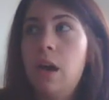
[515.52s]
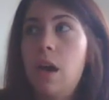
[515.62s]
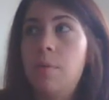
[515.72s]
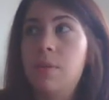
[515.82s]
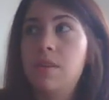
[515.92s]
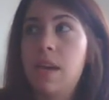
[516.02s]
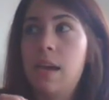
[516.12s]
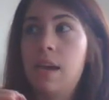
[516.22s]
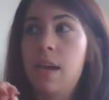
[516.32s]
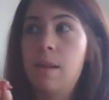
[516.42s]
because um,
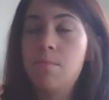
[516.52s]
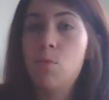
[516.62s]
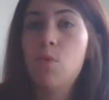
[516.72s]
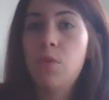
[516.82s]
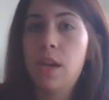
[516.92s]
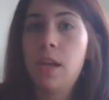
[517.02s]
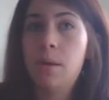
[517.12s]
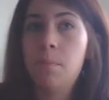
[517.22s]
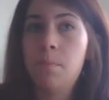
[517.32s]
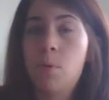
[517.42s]
I had moved
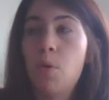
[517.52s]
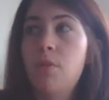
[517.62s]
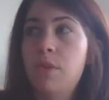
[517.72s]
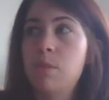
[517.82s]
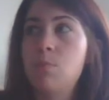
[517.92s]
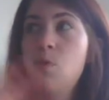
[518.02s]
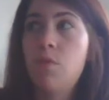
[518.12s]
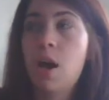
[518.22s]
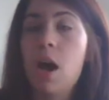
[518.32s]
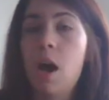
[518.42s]
him, both of us
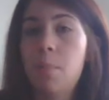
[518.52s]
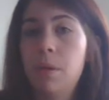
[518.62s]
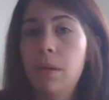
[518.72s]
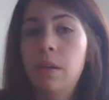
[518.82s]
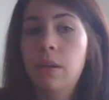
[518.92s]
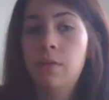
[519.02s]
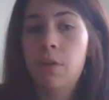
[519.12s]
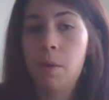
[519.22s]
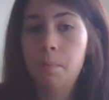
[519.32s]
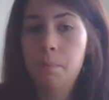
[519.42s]
moved up
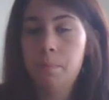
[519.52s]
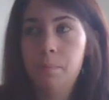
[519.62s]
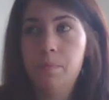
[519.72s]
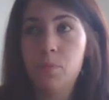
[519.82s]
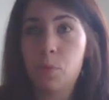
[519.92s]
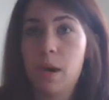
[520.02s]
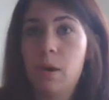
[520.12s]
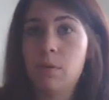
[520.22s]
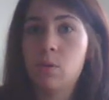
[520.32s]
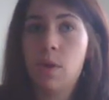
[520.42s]
from three
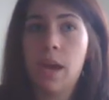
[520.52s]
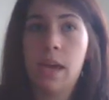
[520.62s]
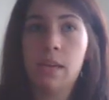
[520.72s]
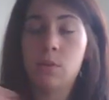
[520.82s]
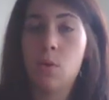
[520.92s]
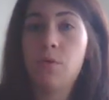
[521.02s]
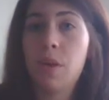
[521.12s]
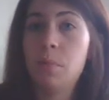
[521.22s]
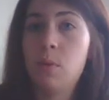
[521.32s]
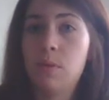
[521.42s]
hours away. His whole
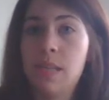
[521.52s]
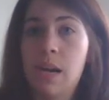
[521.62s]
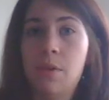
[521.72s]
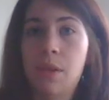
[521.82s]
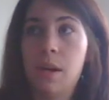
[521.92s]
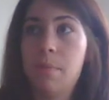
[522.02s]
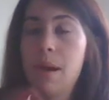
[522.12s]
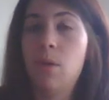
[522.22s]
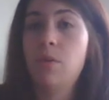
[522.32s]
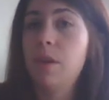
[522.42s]
family was down there. My
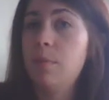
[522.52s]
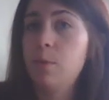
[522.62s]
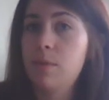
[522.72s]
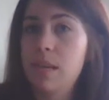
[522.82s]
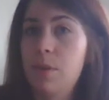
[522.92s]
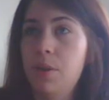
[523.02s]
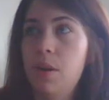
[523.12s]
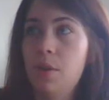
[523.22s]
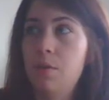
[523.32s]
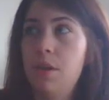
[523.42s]
whole family was down there,
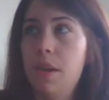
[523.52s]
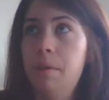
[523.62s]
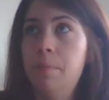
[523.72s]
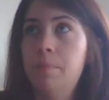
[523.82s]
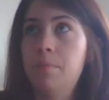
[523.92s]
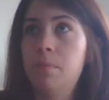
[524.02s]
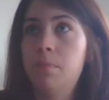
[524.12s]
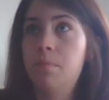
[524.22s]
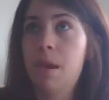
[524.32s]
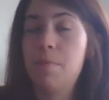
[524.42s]
other than
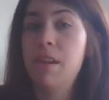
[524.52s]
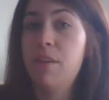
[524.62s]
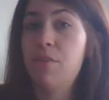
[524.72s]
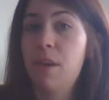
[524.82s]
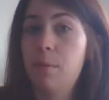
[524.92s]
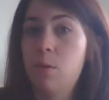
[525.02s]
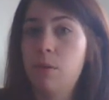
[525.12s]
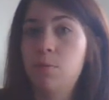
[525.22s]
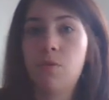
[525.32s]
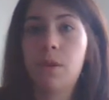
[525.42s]
my immediate family,
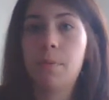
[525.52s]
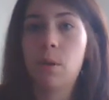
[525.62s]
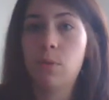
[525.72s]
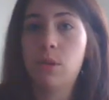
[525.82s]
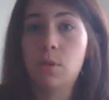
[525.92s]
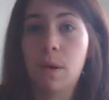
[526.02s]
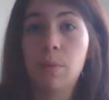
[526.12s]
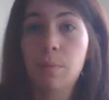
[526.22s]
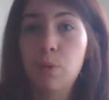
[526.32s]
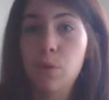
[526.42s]
which moved up here, which is why
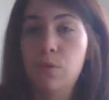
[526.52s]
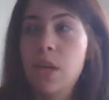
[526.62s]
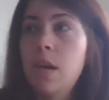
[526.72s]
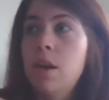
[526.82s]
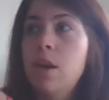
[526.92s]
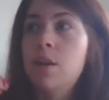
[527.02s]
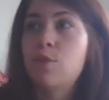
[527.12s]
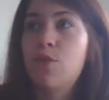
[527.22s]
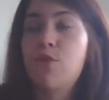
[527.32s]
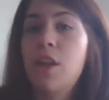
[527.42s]
we moved.
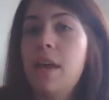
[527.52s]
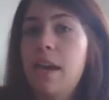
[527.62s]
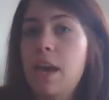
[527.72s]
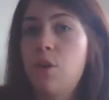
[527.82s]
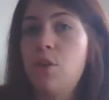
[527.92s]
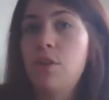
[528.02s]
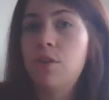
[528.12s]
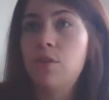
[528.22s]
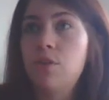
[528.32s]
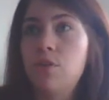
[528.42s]
So I felt like I
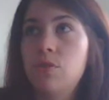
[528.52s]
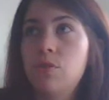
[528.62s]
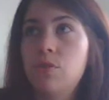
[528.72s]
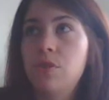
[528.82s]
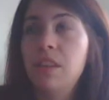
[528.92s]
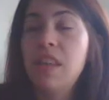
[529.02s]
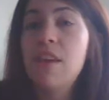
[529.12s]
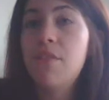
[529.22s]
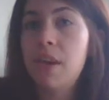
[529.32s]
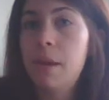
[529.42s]
couldn't
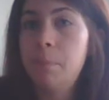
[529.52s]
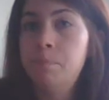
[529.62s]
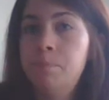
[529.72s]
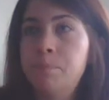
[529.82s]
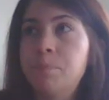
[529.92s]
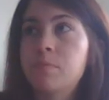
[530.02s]
leave him